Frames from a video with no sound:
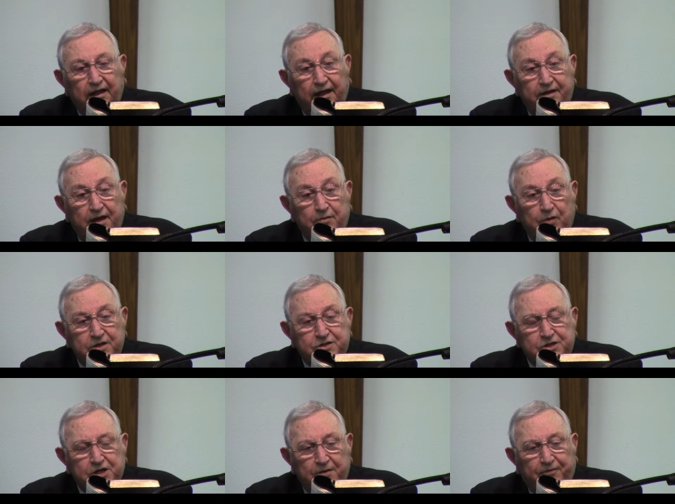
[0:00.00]
And them which
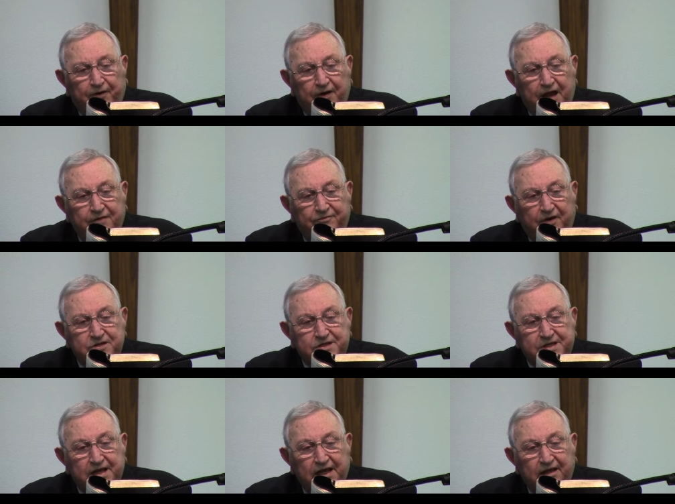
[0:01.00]
suffer
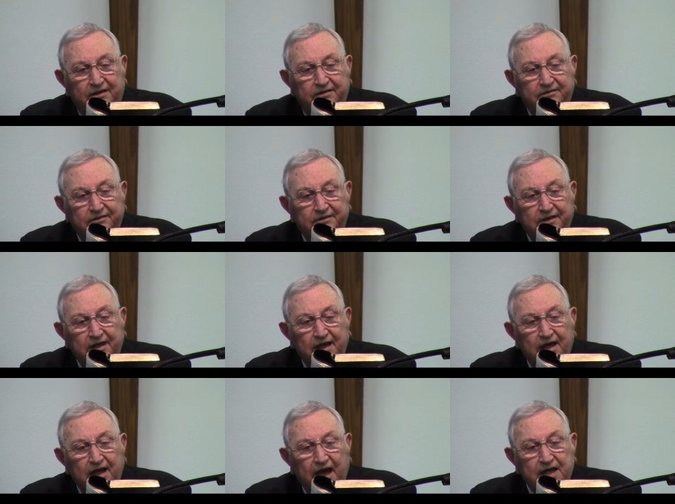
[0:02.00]
adversity,
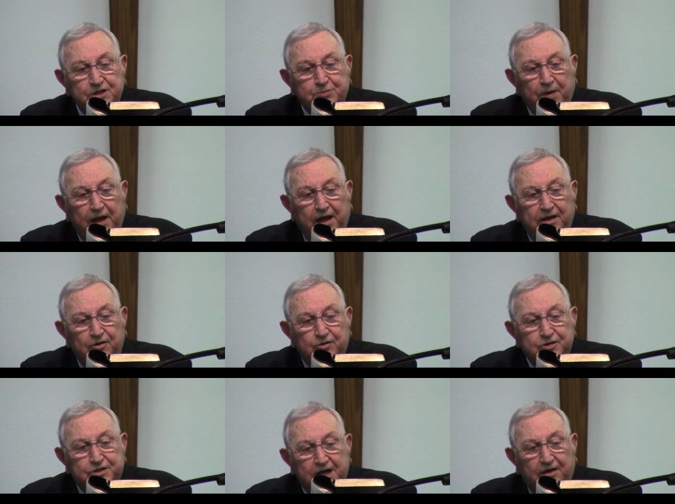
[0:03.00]
as being
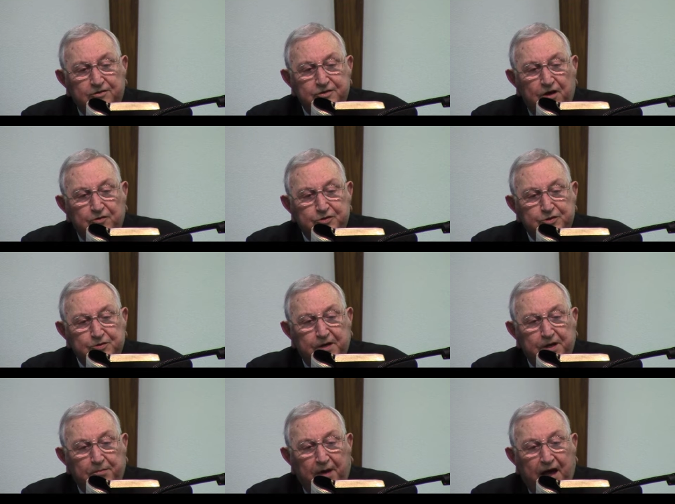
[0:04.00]
yourselves also
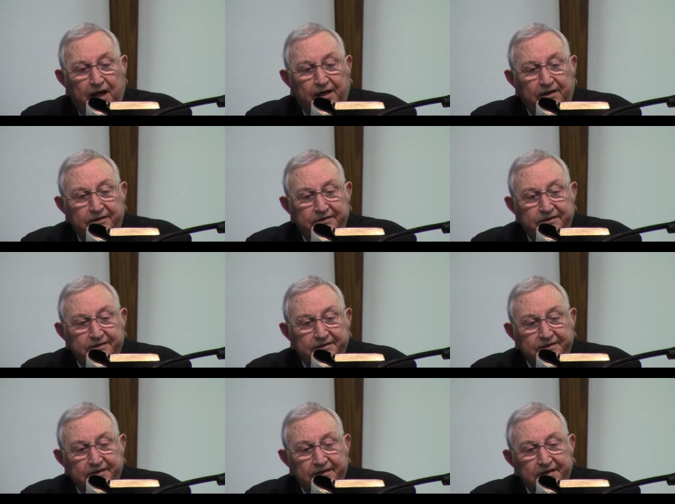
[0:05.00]
in the body.
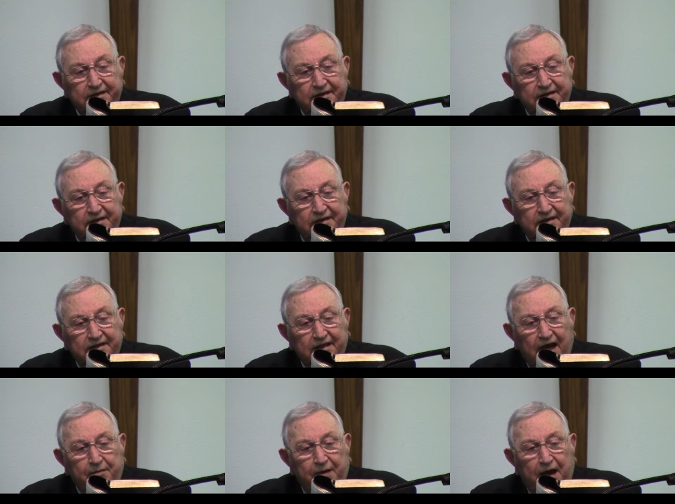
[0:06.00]

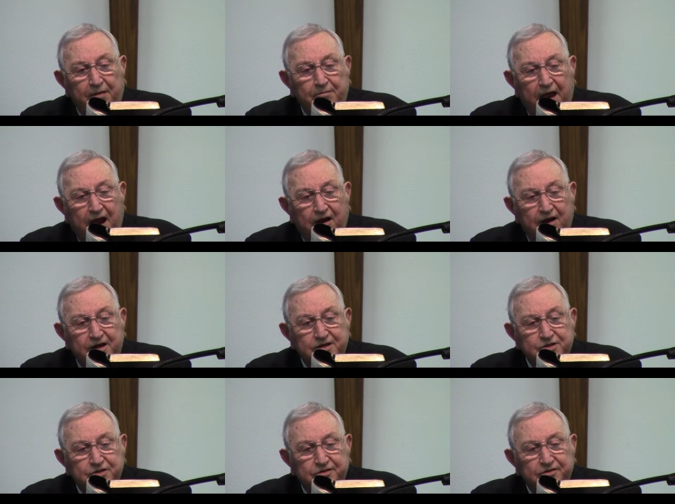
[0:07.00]
How about
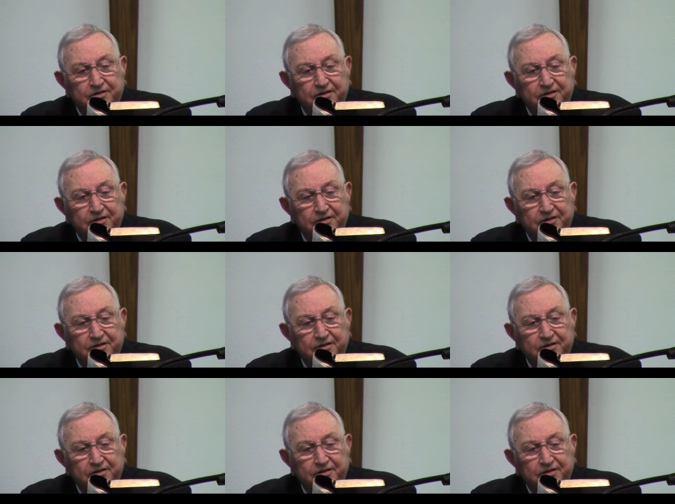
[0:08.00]
marriage?